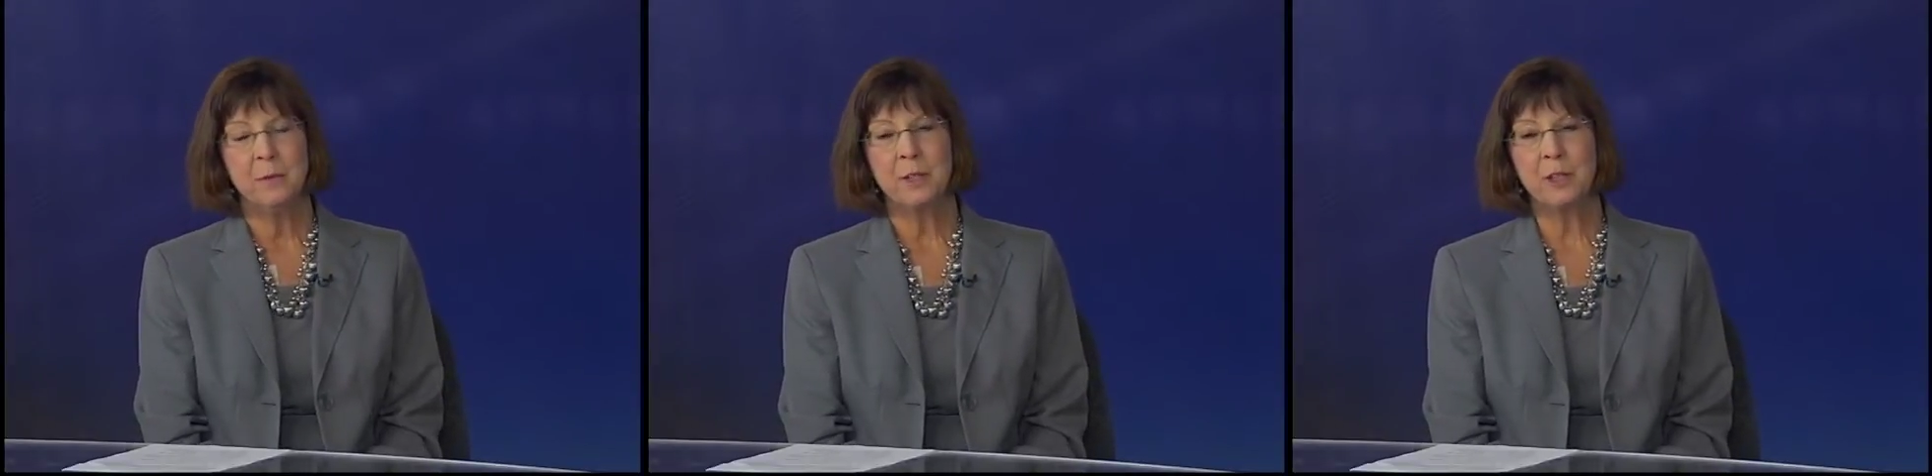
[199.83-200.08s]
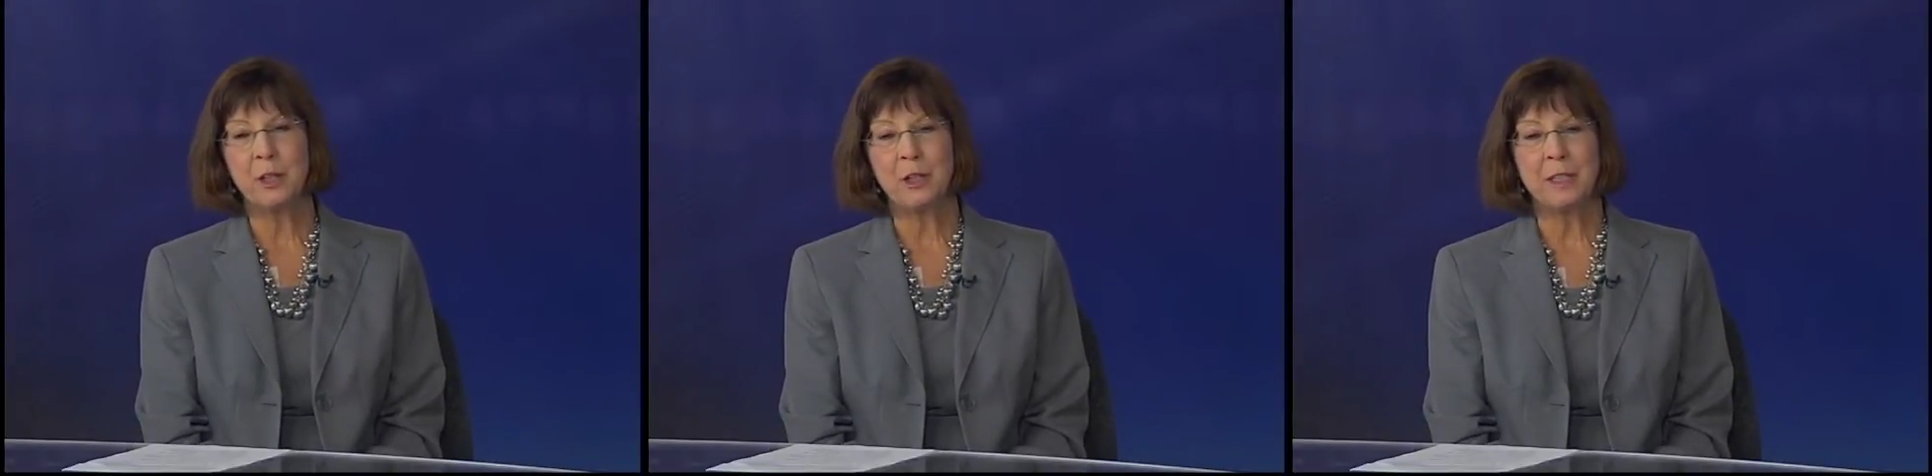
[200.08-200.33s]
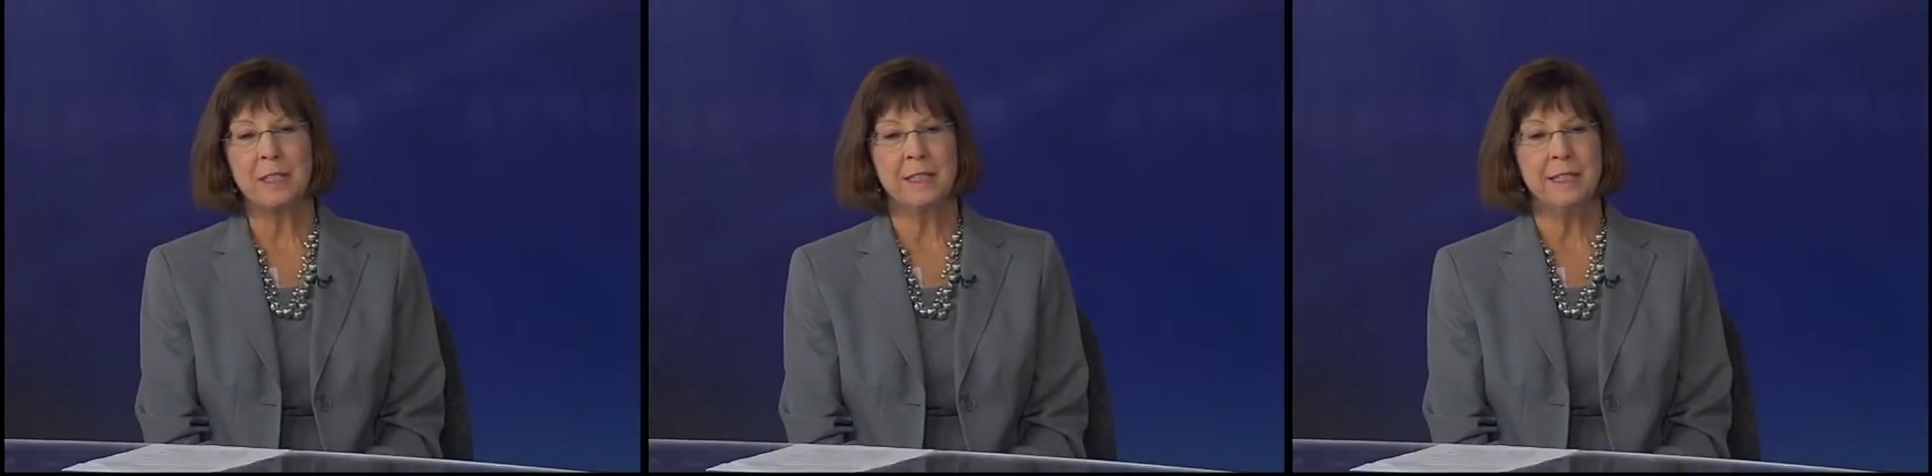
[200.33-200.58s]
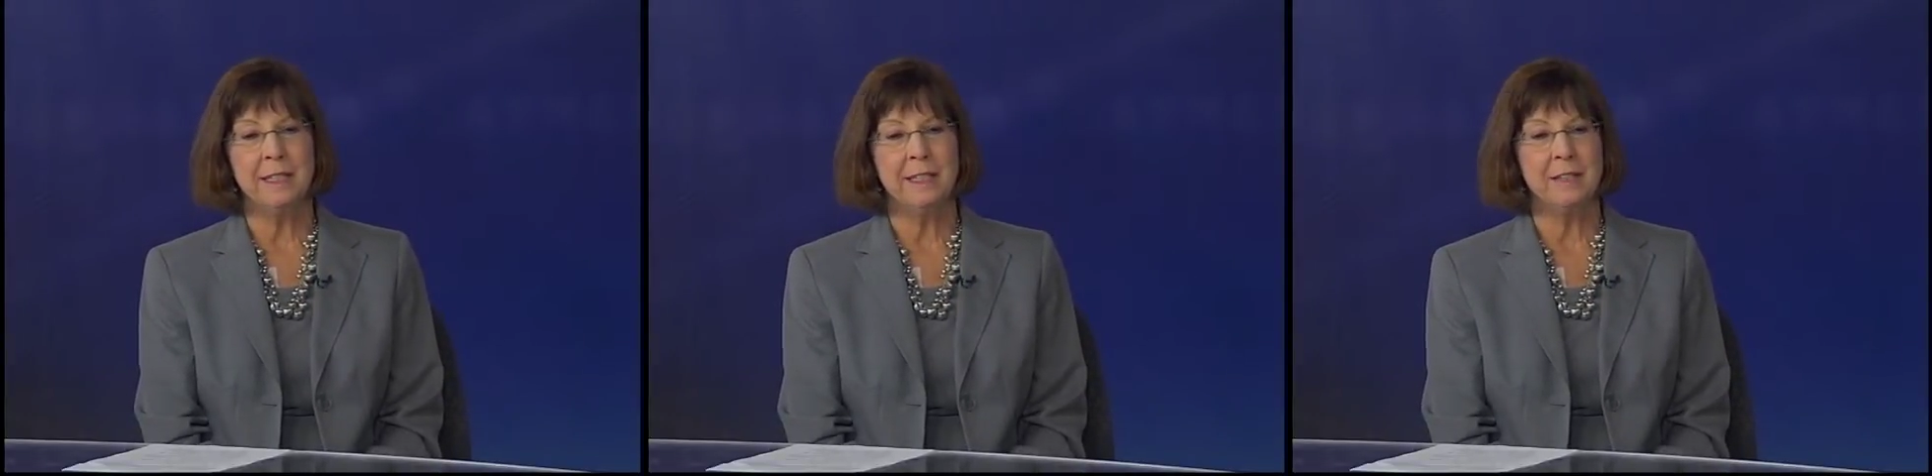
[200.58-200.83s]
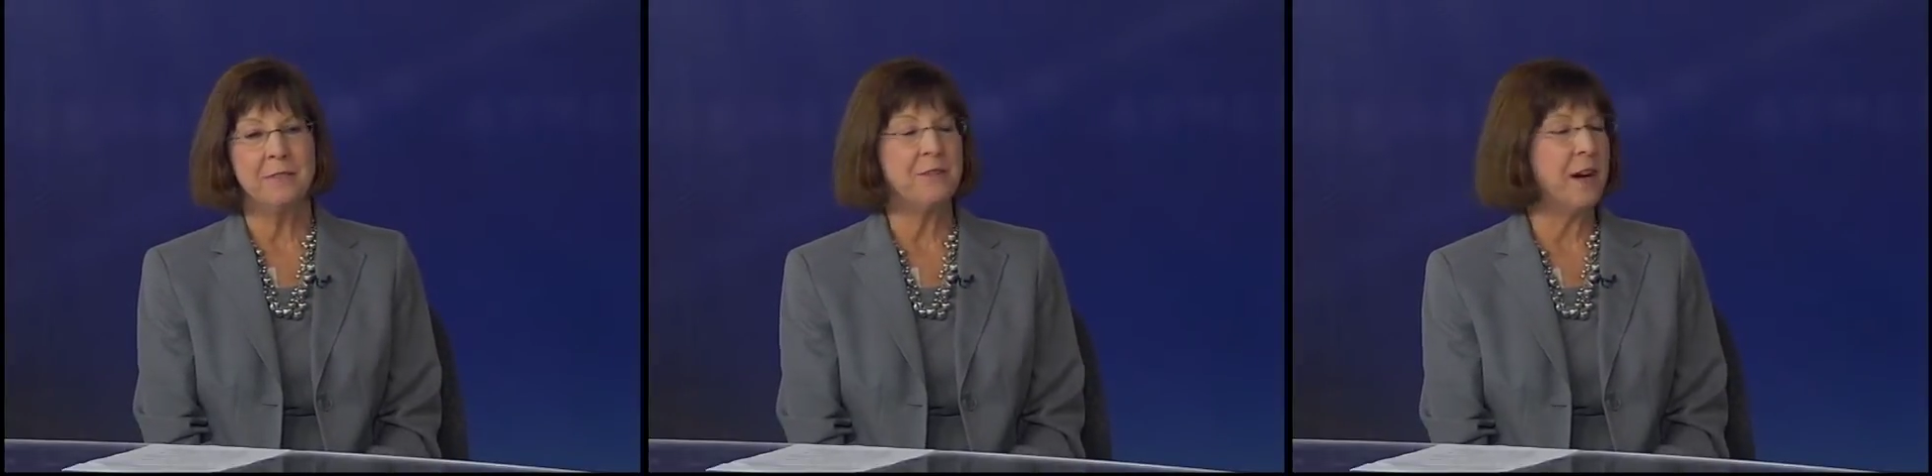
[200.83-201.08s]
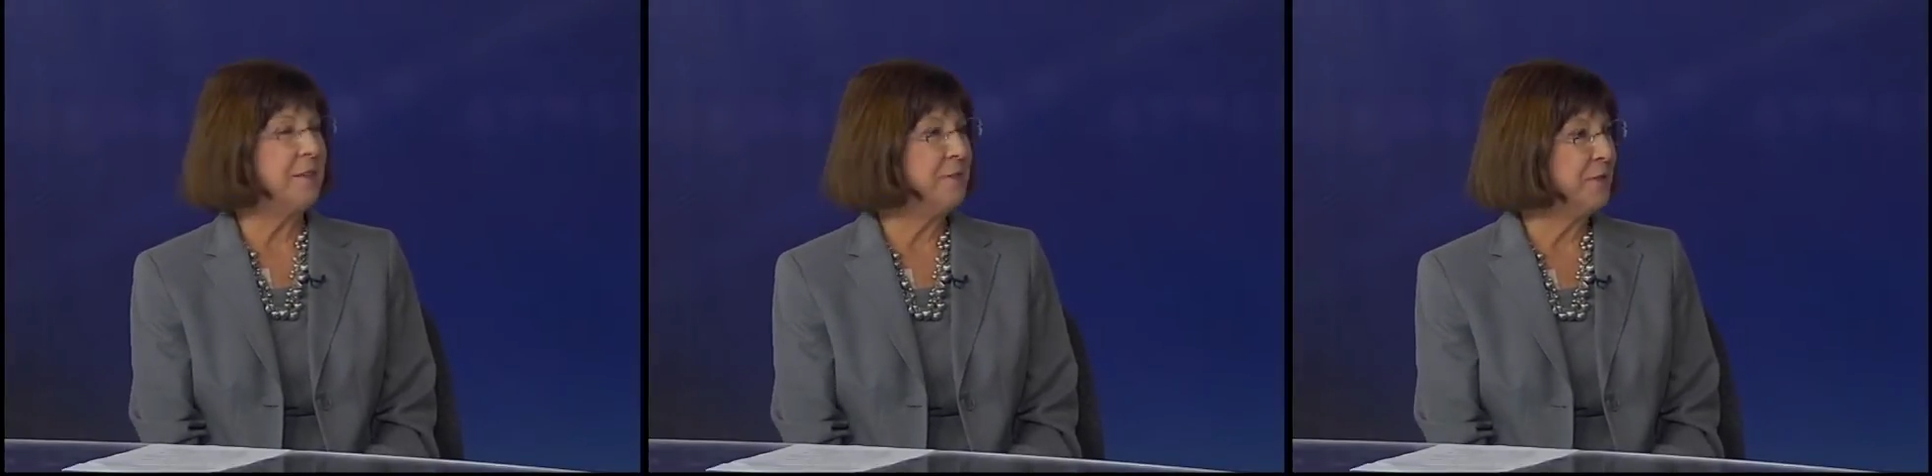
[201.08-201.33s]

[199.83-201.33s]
We're currently in 5